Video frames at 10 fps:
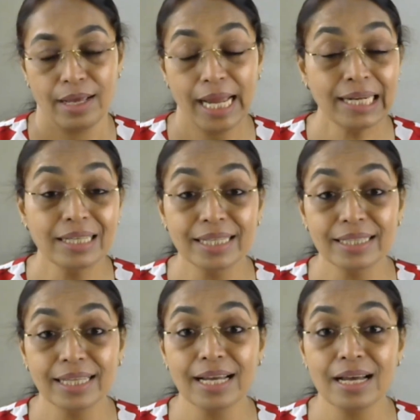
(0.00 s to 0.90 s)
And
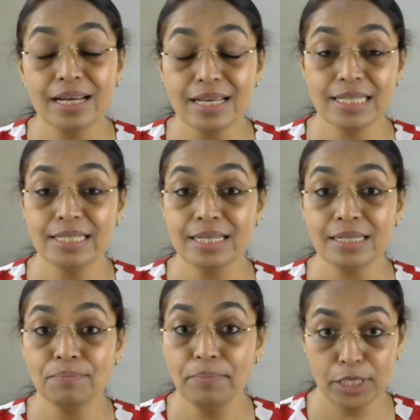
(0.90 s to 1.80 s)
Kritika is a
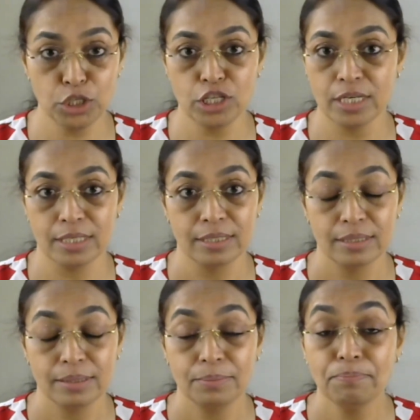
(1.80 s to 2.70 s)
Mishra,
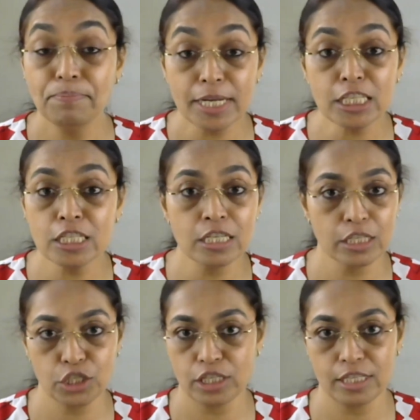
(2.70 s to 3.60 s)
mixed
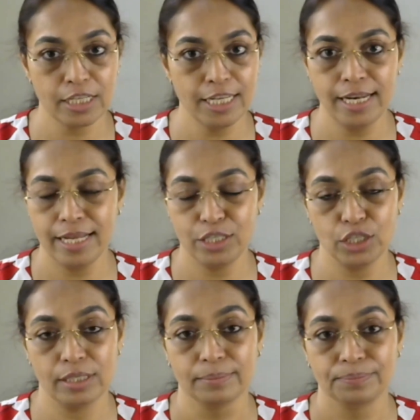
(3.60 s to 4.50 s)
nakshatra in
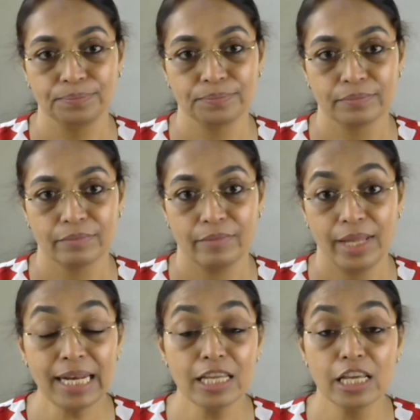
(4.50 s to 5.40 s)
nature,
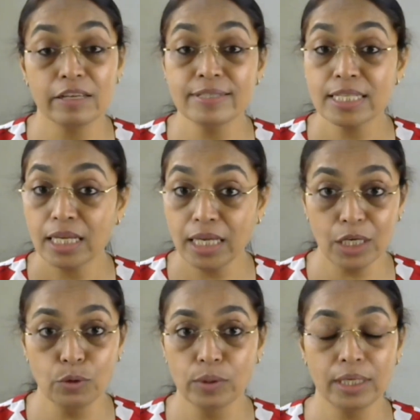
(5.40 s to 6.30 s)
and gives
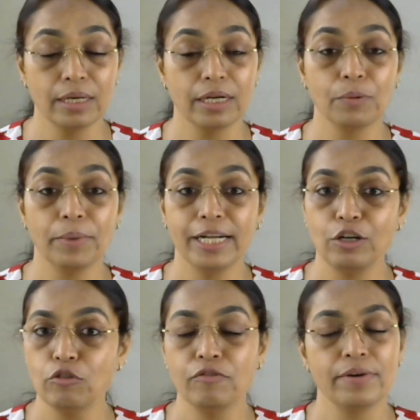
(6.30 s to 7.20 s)
equal
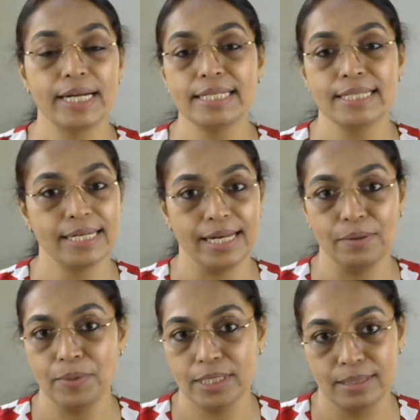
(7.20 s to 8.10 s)
treatment to friends and
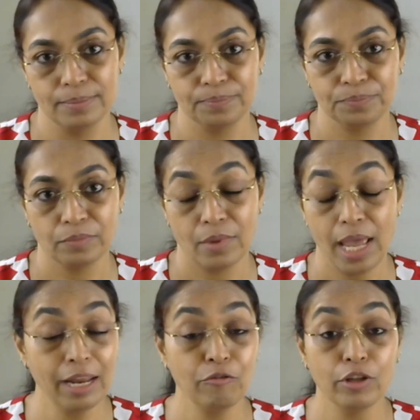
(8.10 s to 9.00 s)
enemies,
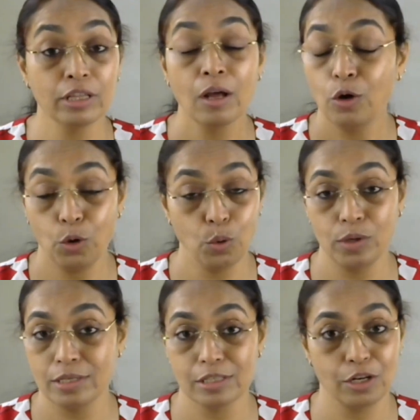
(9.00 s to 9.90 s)
and with no
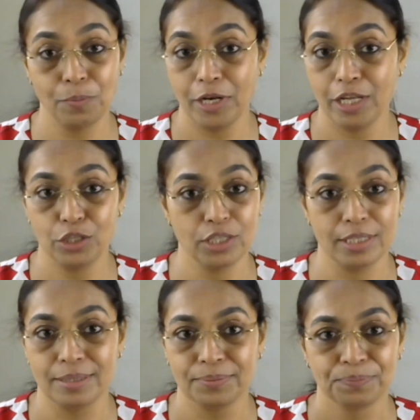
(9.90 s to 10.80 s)
discrimination.